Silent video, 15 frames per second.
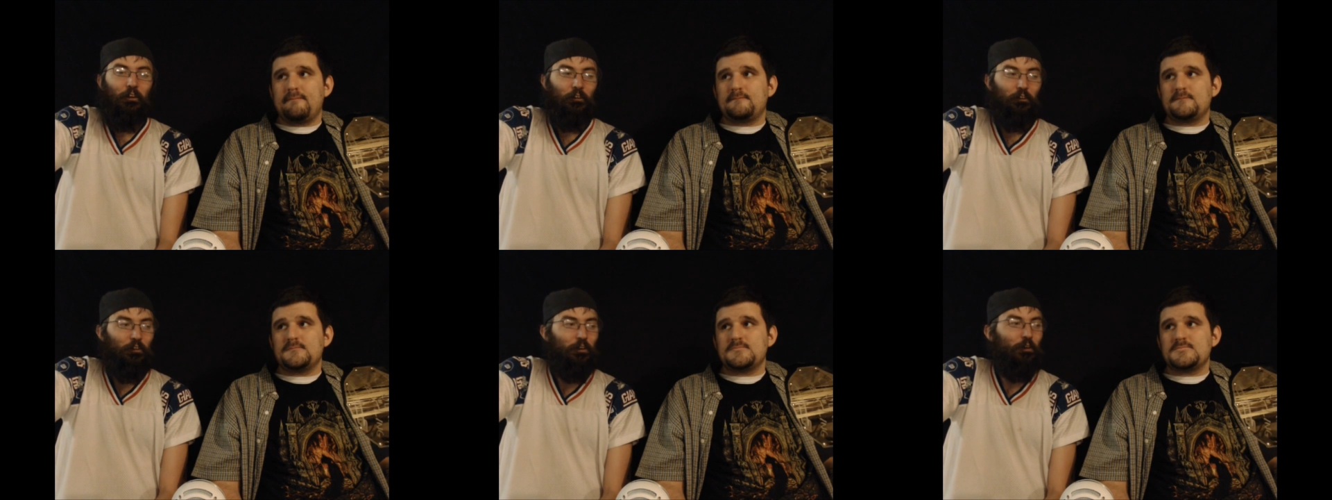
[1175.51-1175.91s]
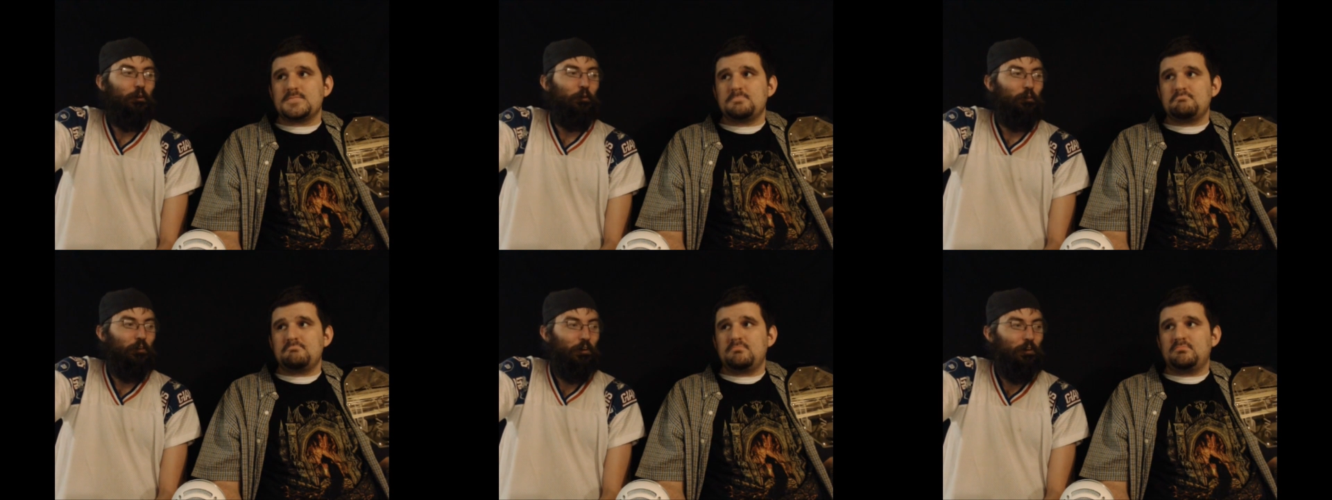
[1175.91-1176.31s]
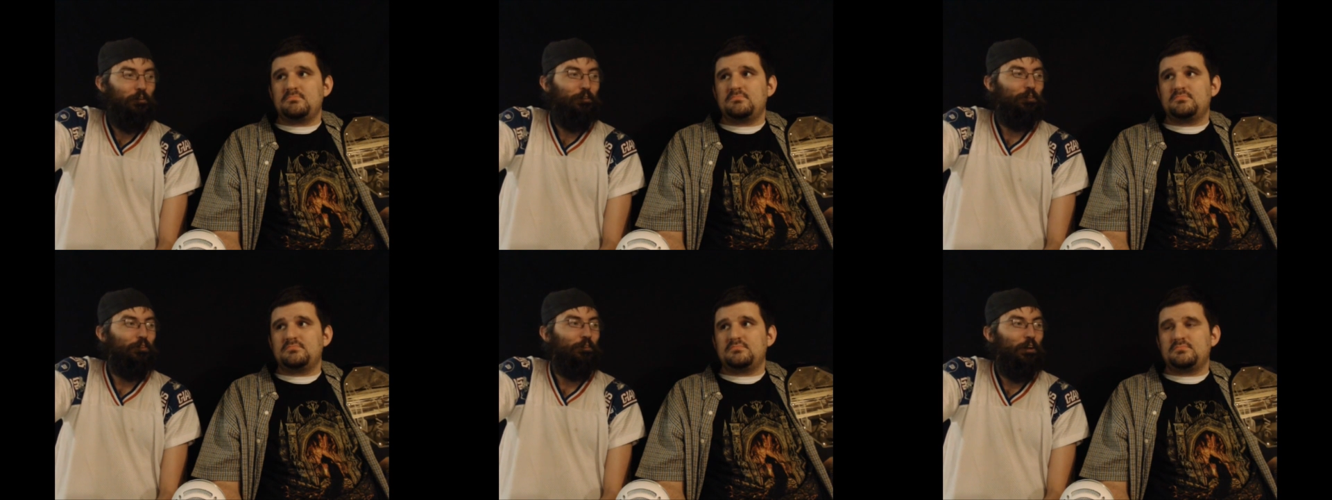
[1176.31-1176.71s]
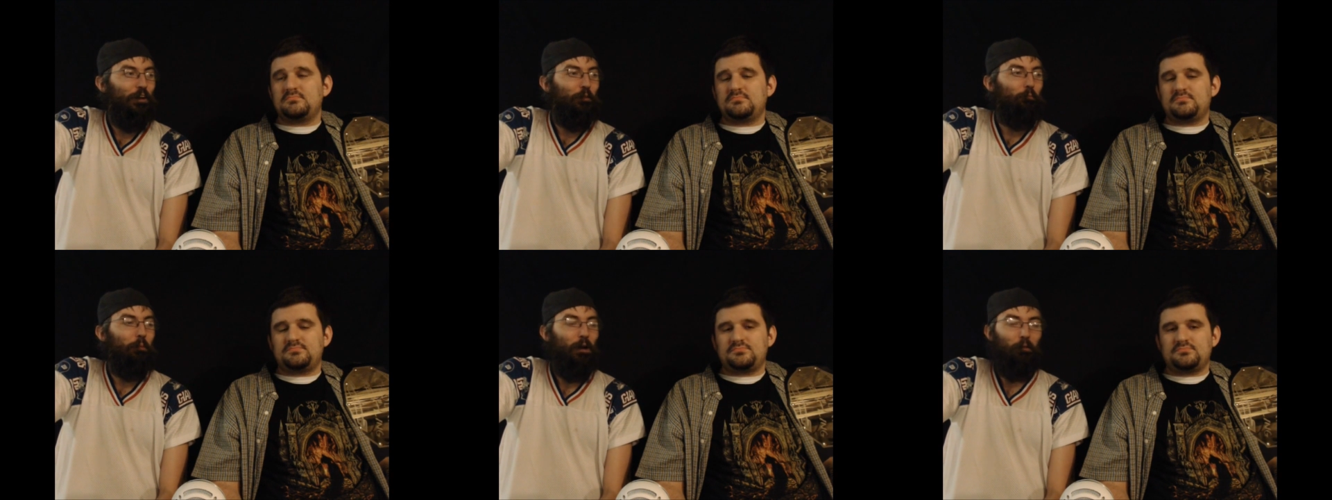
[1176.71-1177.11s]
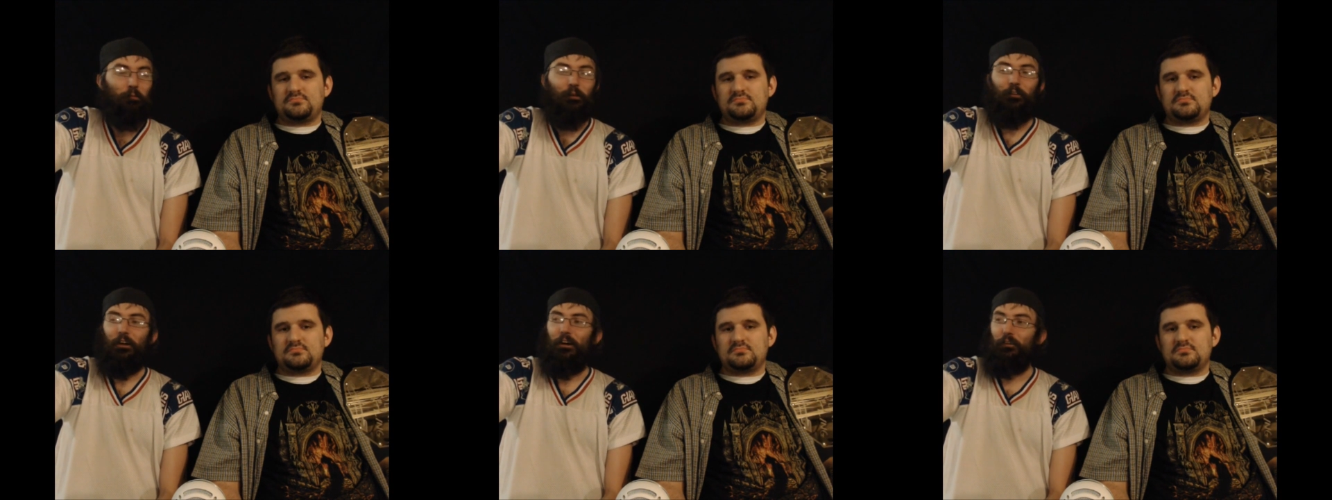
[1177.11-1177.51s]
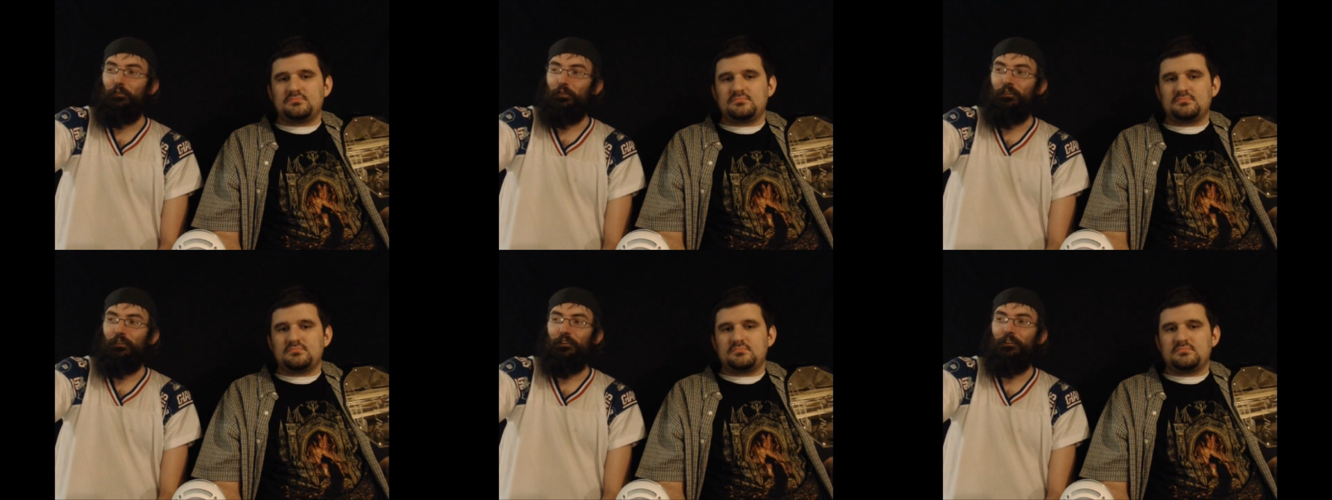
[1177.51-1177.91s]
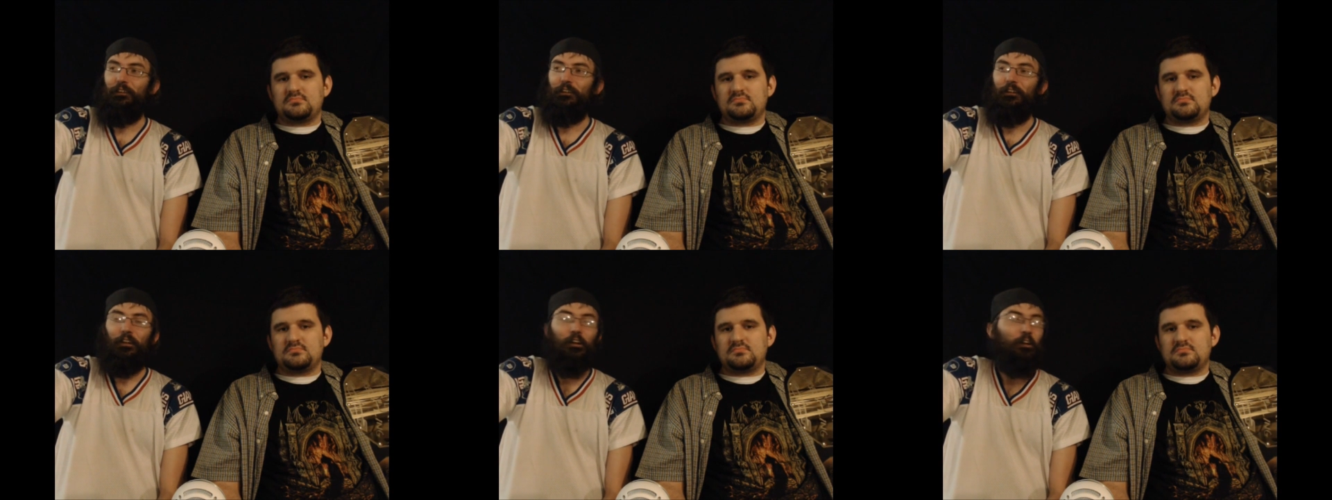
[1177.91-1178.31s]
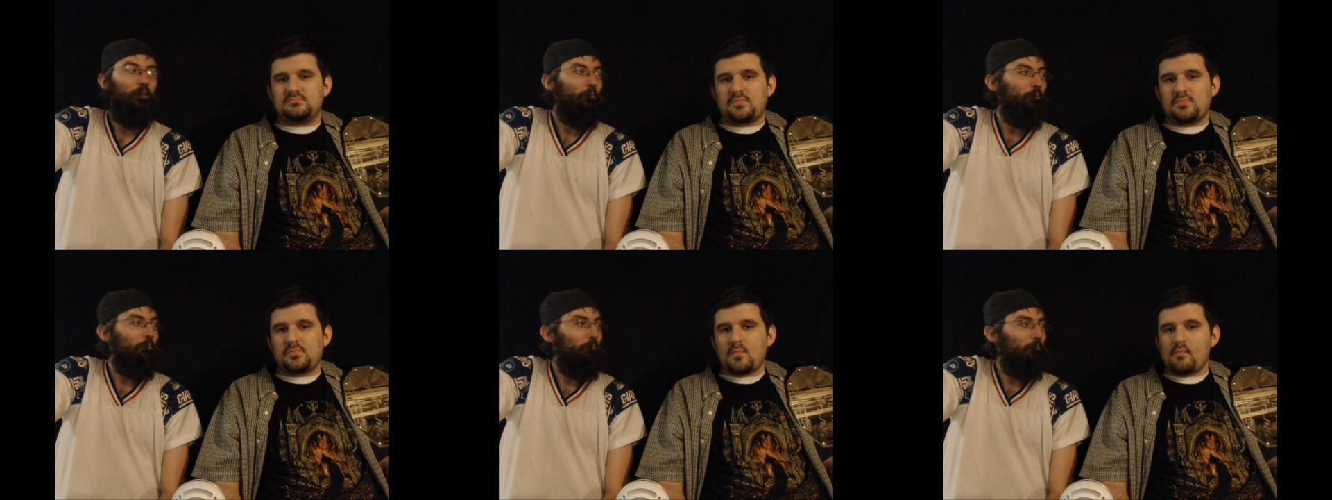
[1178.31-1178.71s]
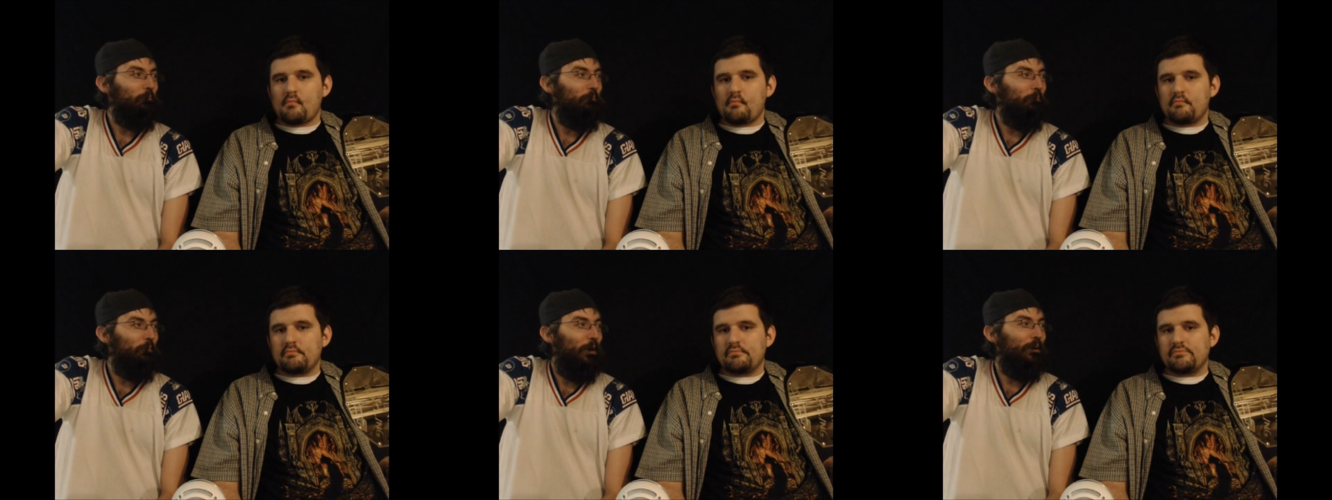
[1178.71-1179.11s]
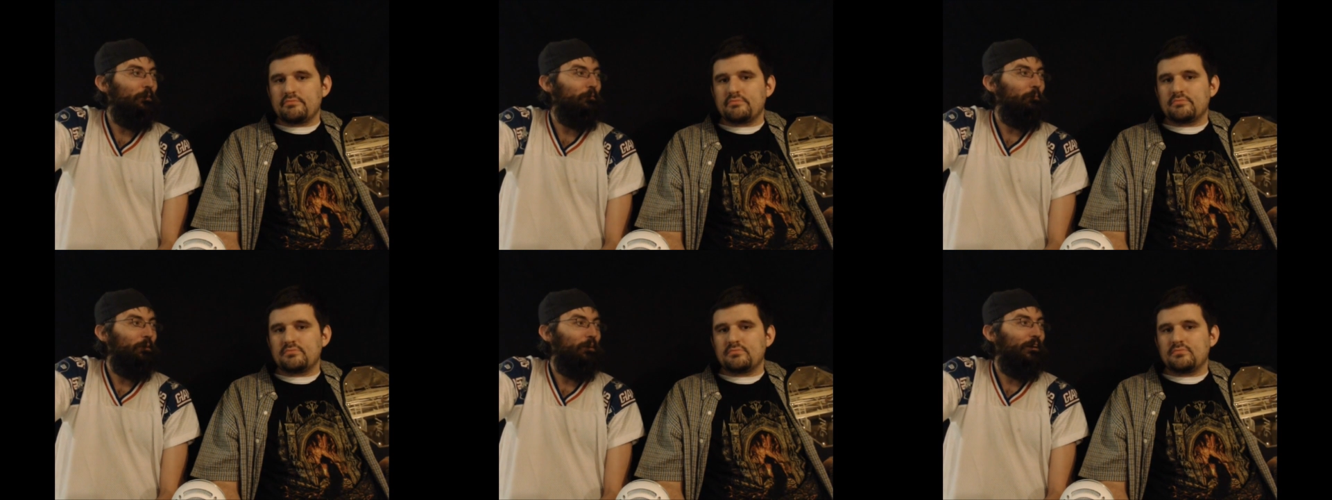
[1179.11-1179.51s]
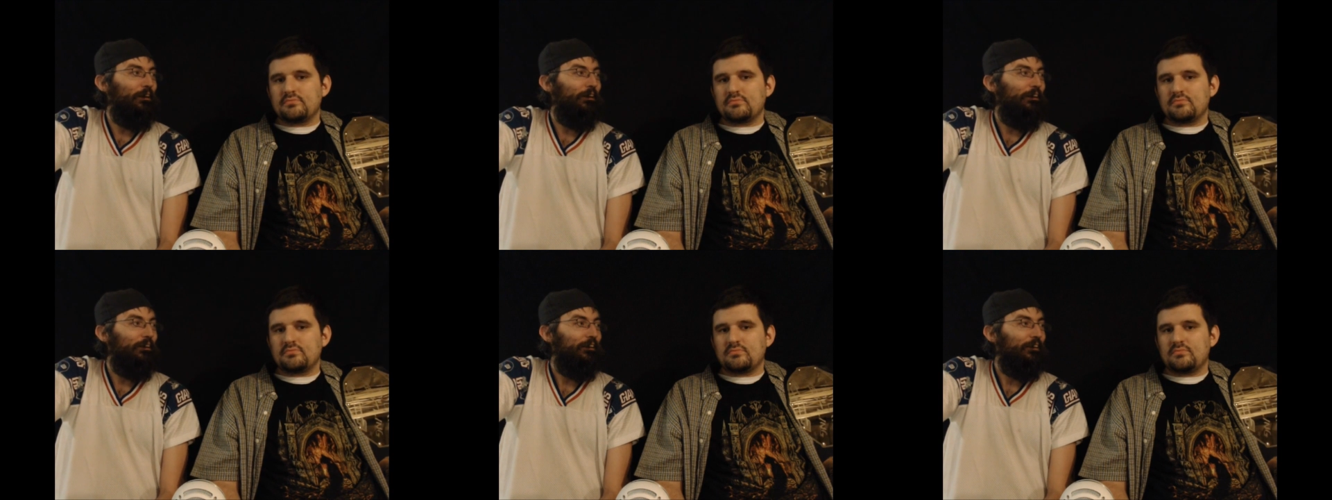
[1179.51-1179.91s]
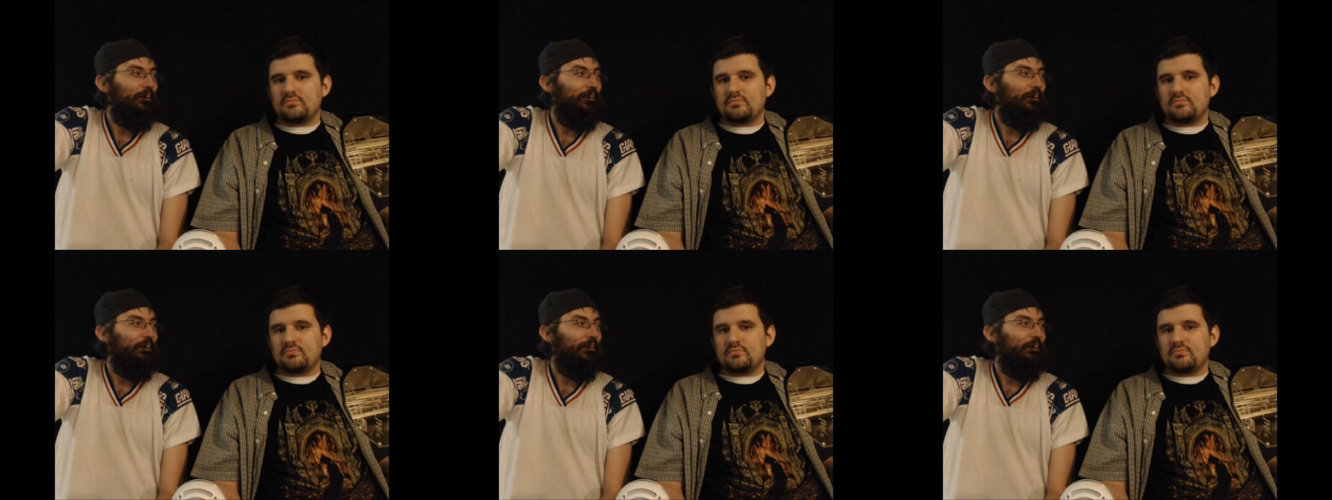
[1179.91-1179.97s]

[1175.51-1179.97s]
Speaker 1: Lio Rush and Bobby Lashley might be